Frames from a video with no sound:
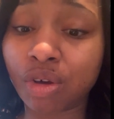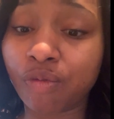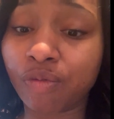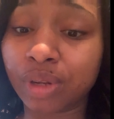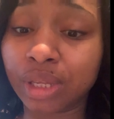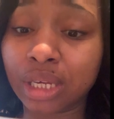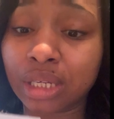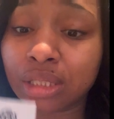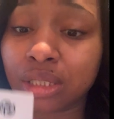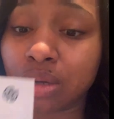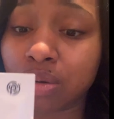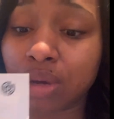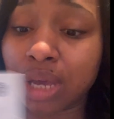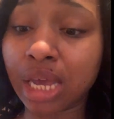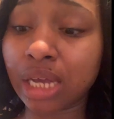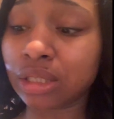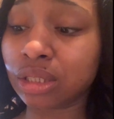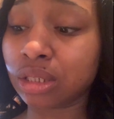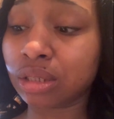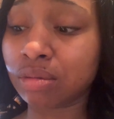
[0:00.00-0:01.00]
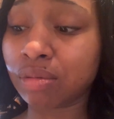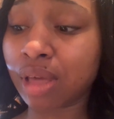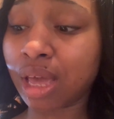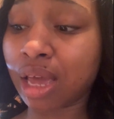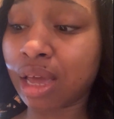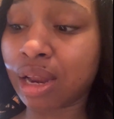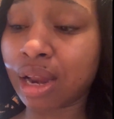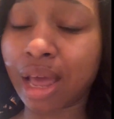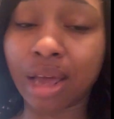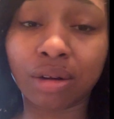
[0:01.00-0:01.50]
Hopefully it's okay to do
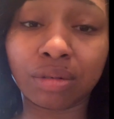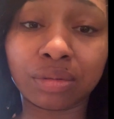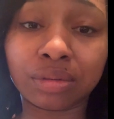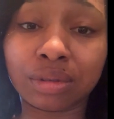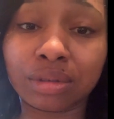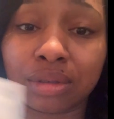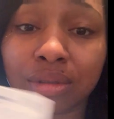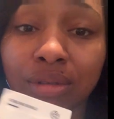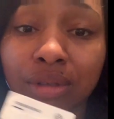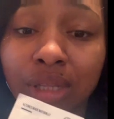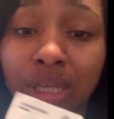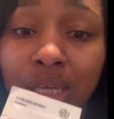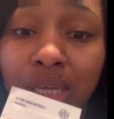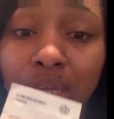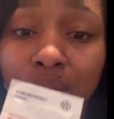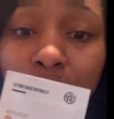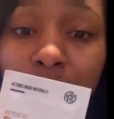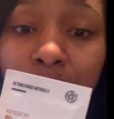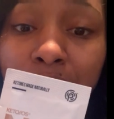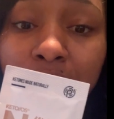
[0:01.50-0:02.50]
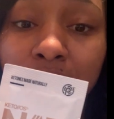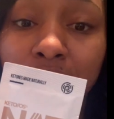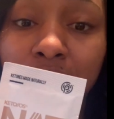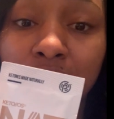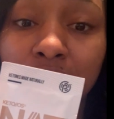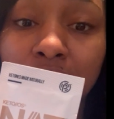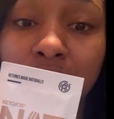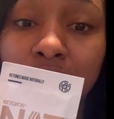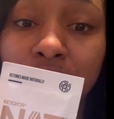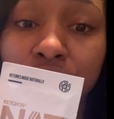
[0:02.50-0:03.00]
that. I don't think it would be
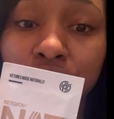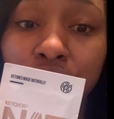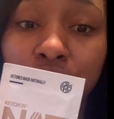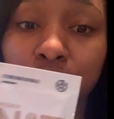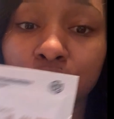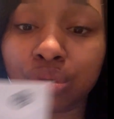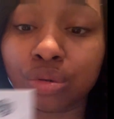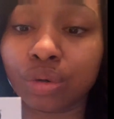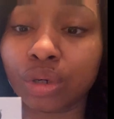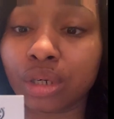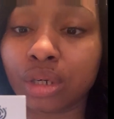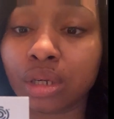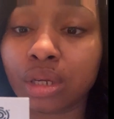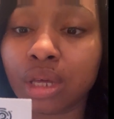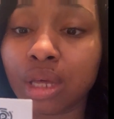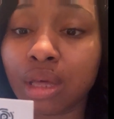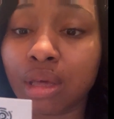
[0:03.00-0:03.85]
any issue or